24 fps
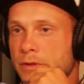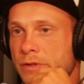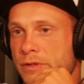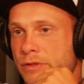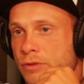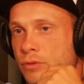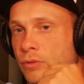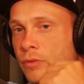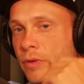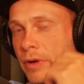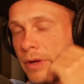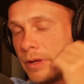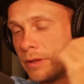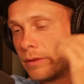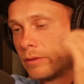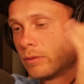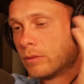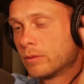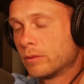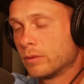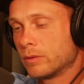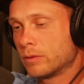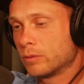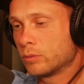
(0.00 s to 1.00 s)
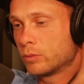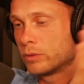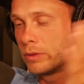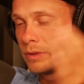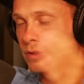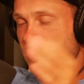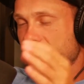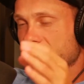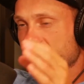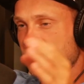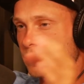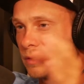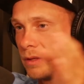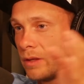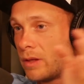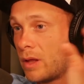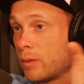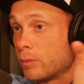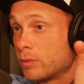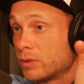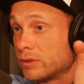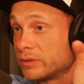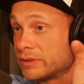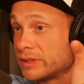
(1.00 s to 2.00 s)
because you've had, and we discussed it, a
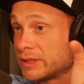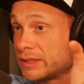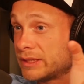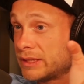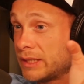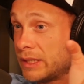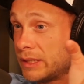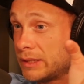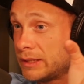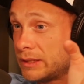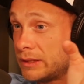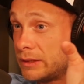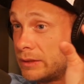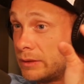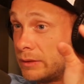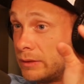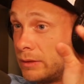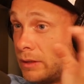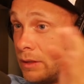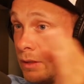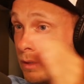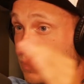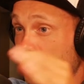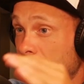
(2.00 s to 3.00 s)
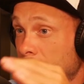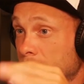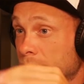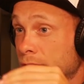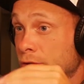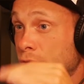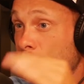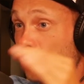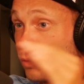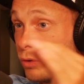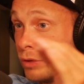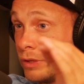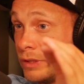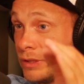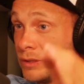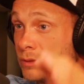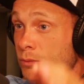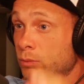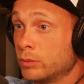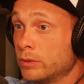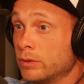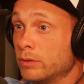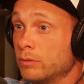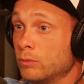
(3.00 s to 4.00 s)
number of success
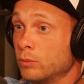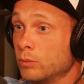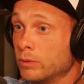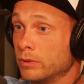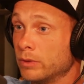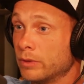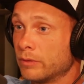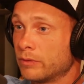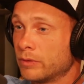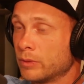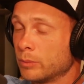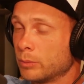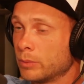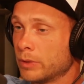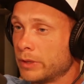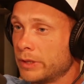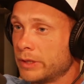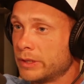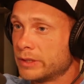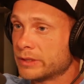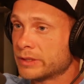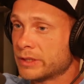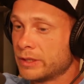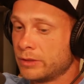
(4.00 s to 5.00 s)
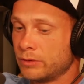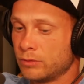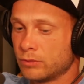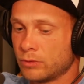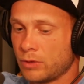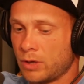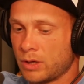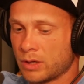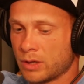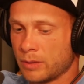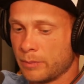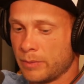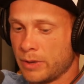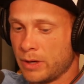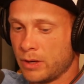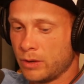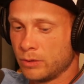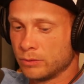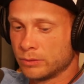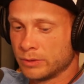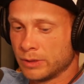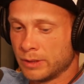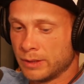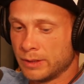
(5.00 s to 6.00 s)
stories with different players. Can you talk
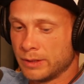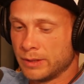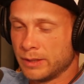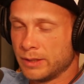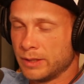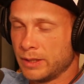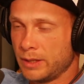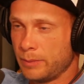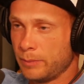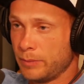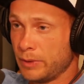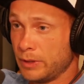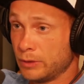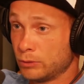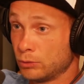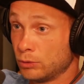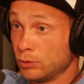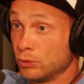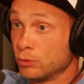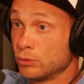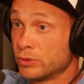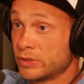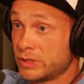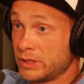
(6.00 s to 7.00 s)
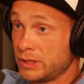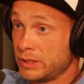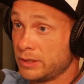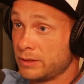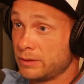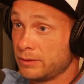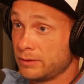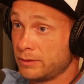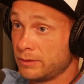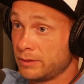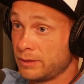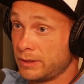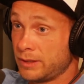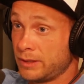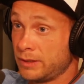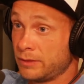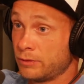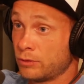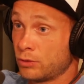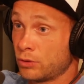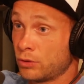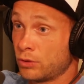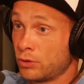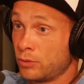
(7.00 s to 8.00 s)
about Lucie
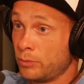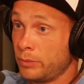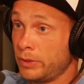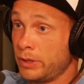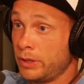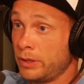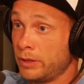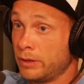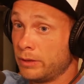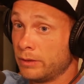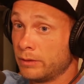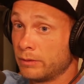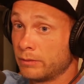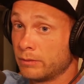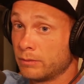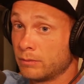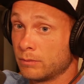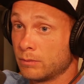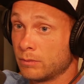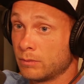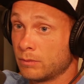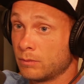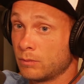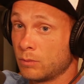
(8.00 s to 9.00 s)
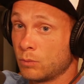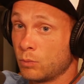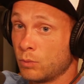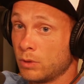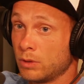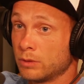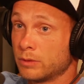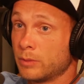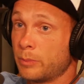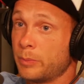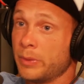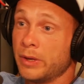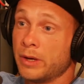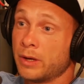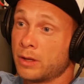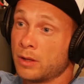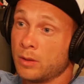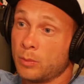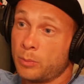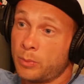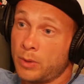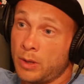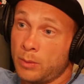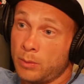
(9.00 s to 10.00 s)
and her being, well, the
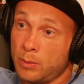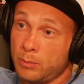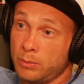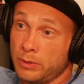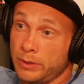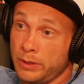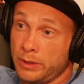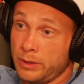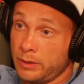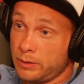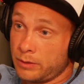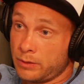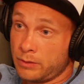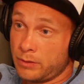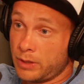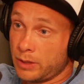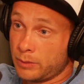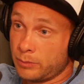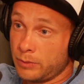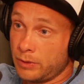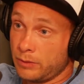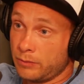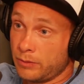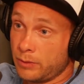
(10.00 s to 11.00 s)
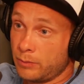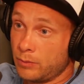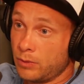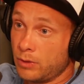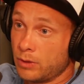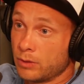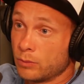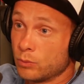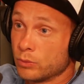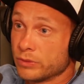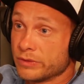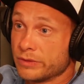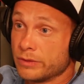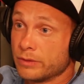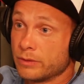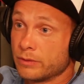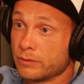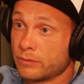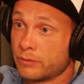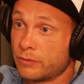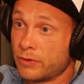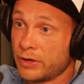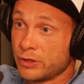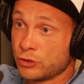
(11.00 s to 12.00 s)
pinnacle probably, and correct me if I'm wrong, was
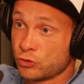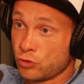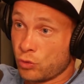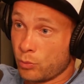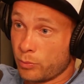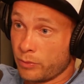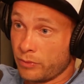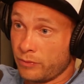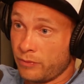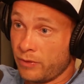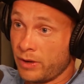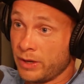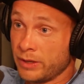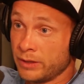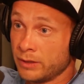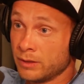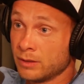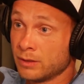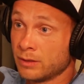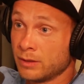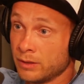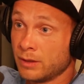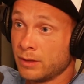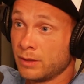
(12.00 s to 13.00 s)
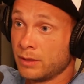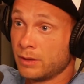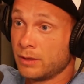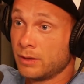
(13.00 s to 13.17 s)
the French Open final.